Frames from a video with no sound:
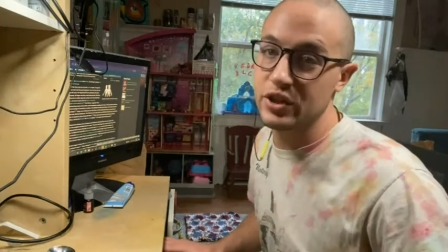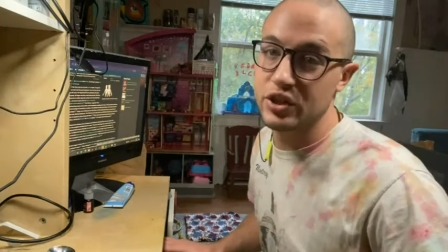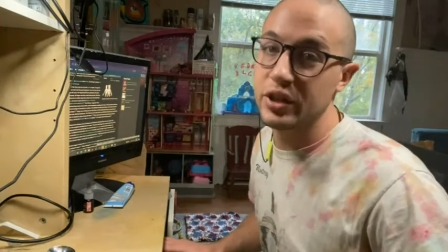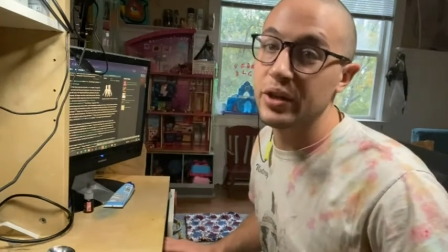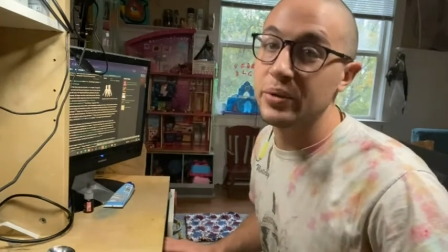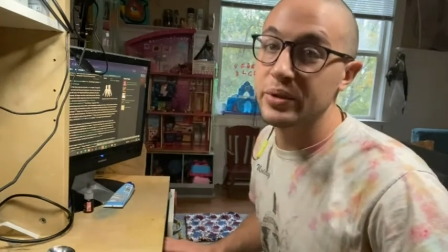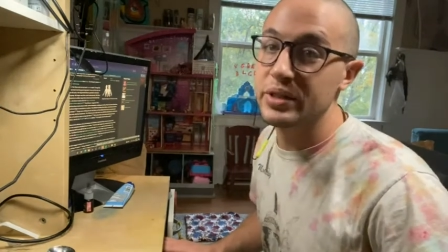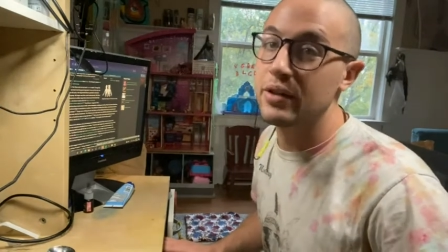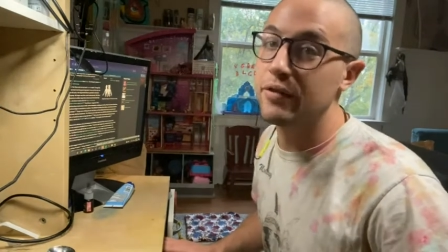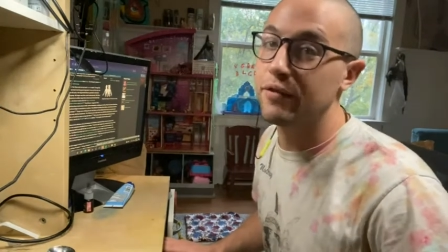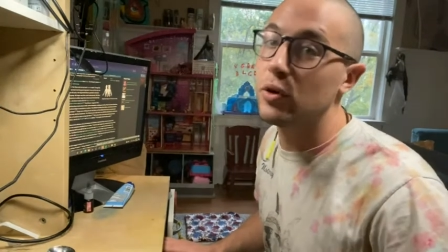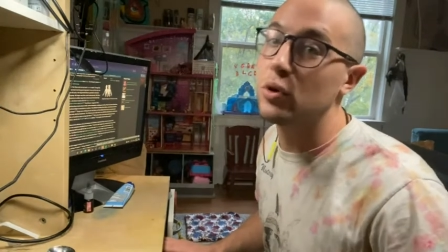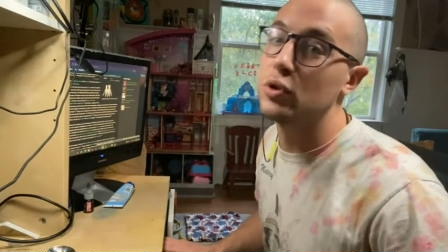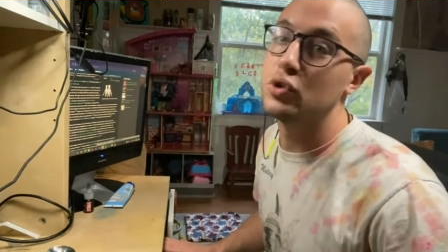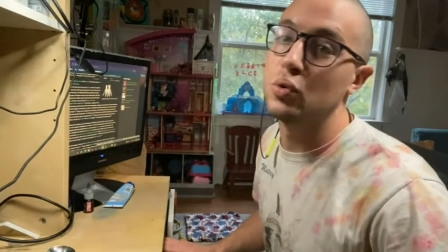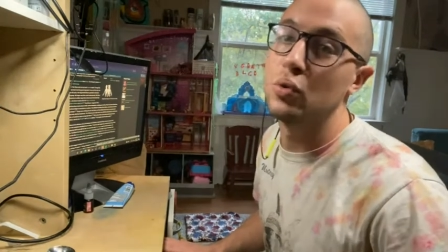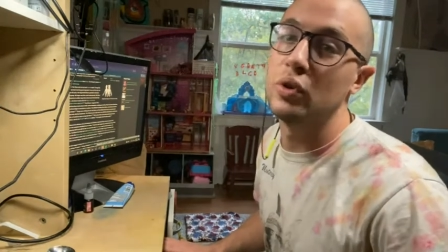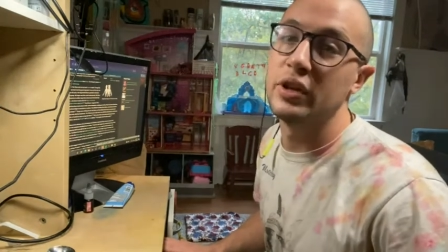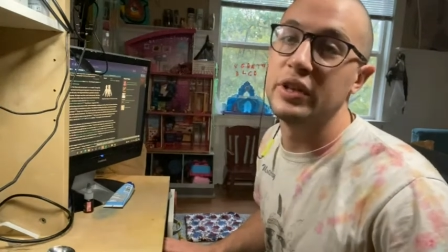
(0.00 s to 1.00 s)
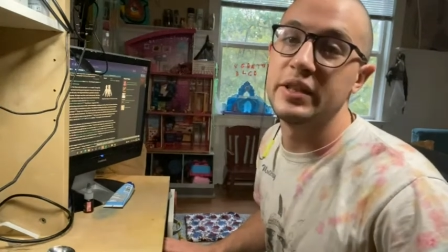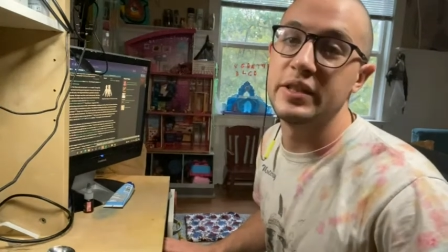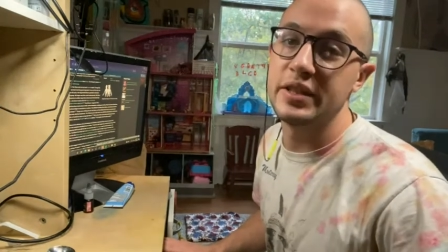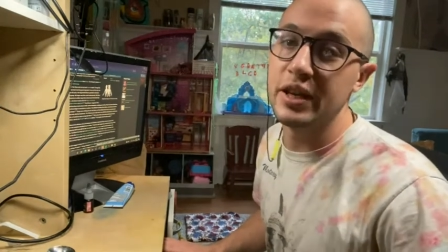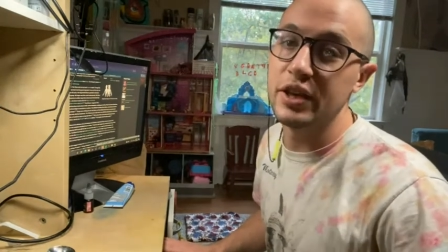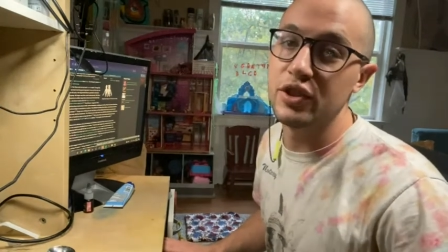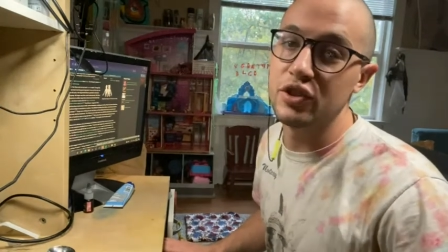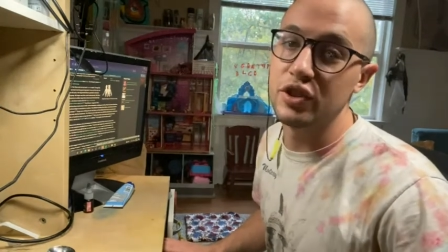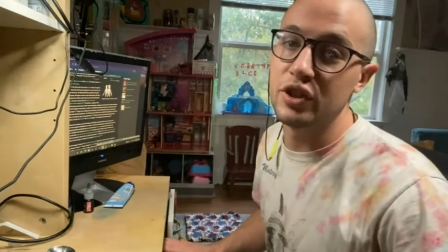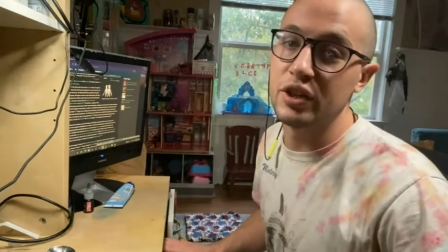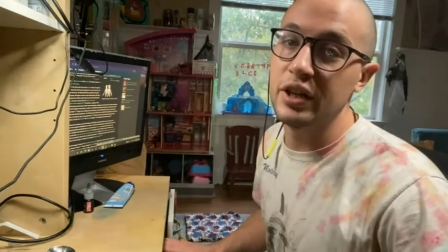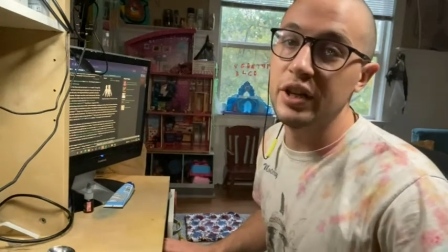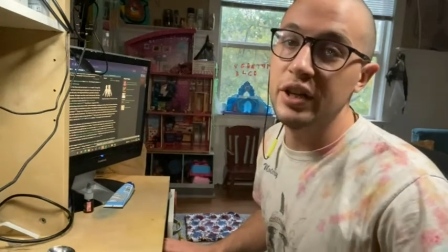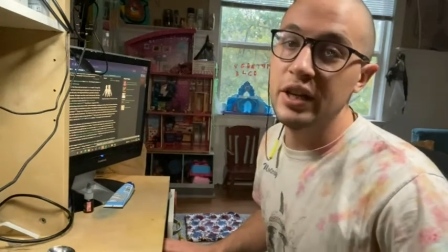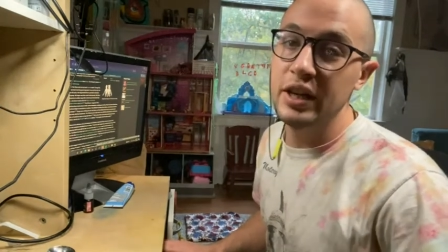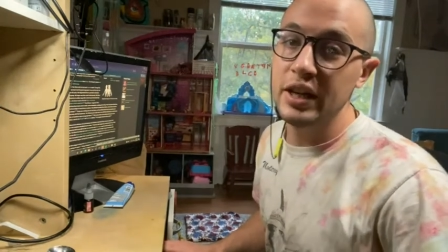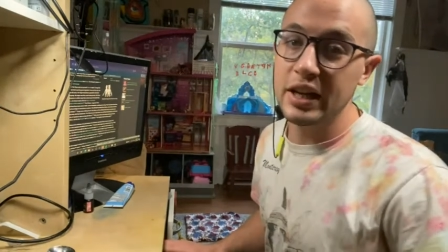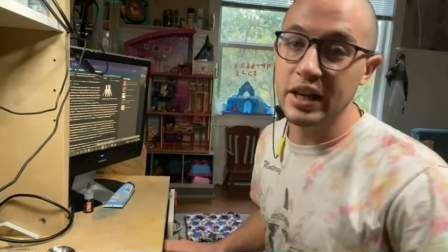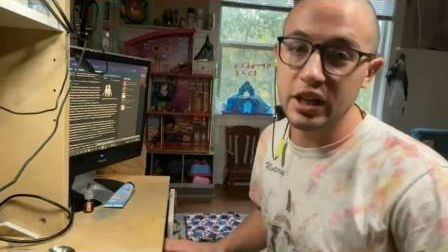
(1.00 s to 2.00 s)
It was the first organization
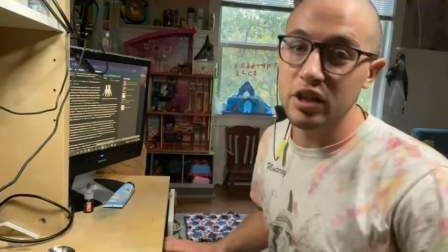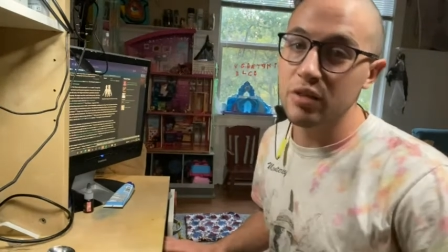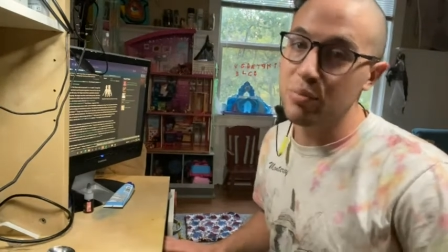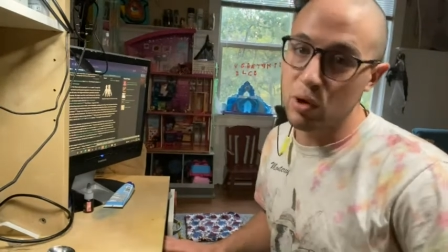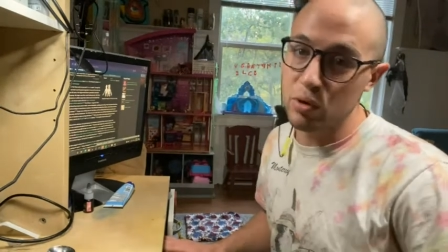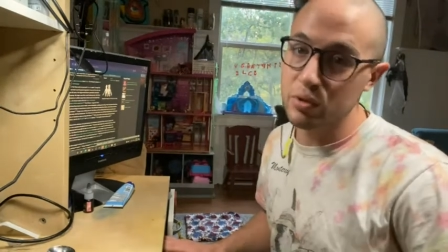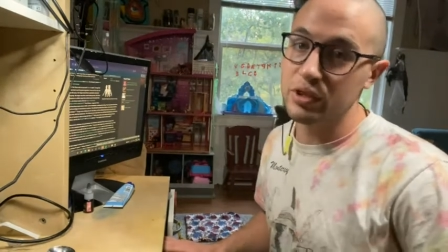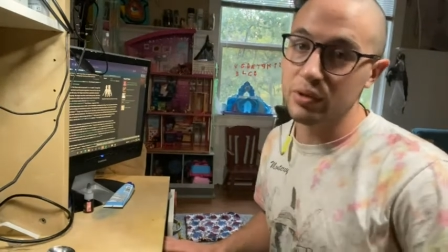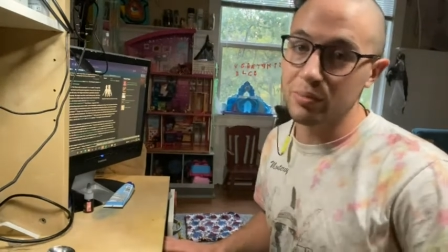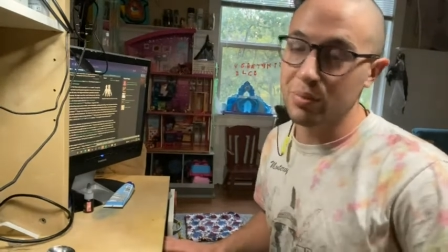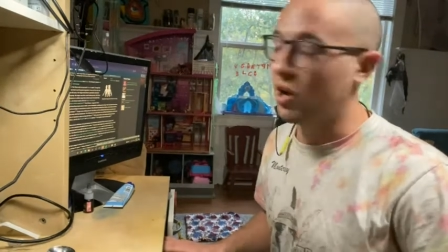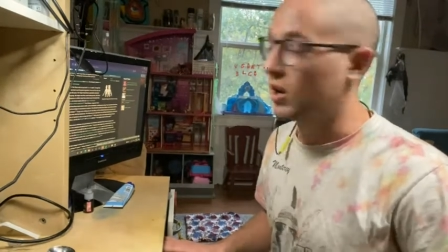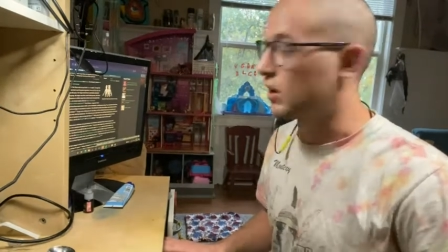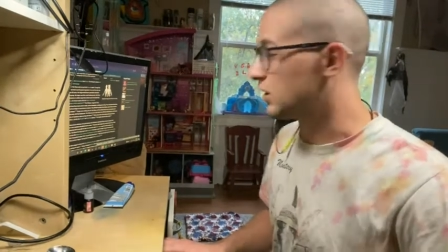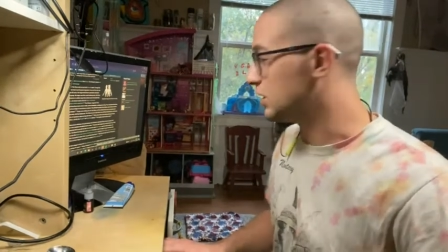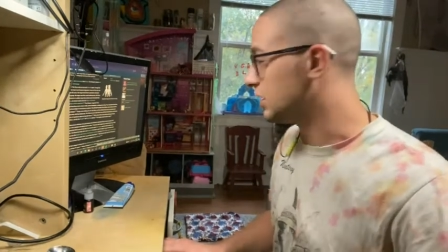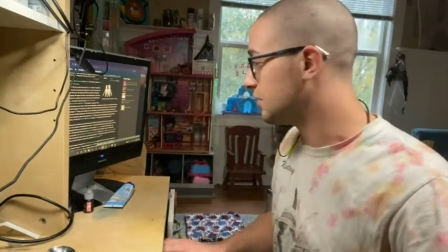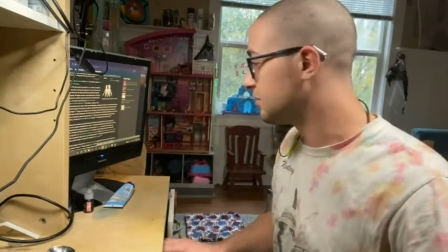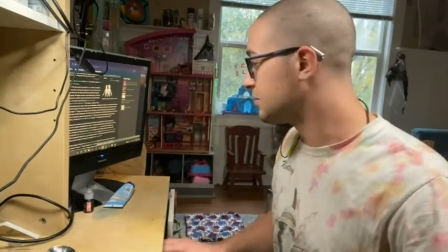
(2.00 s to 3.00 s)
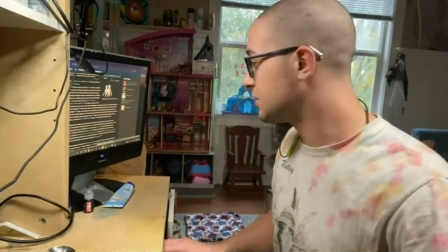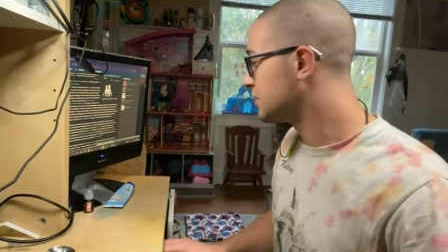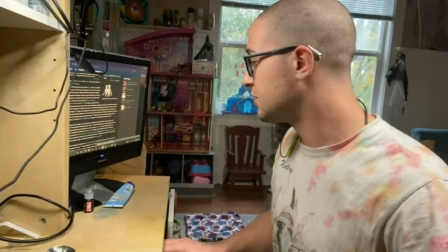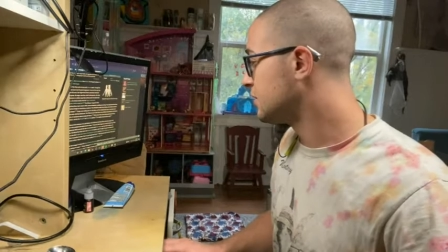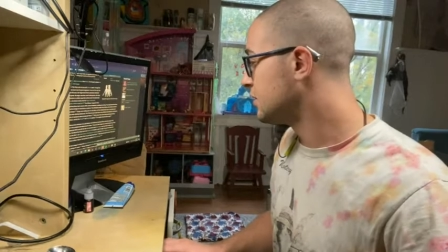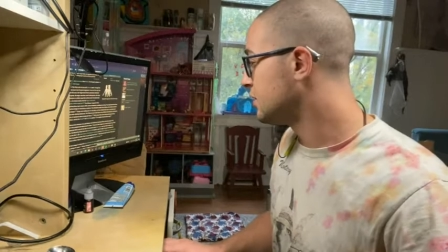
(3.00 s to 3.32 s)
in the post-apocalypse.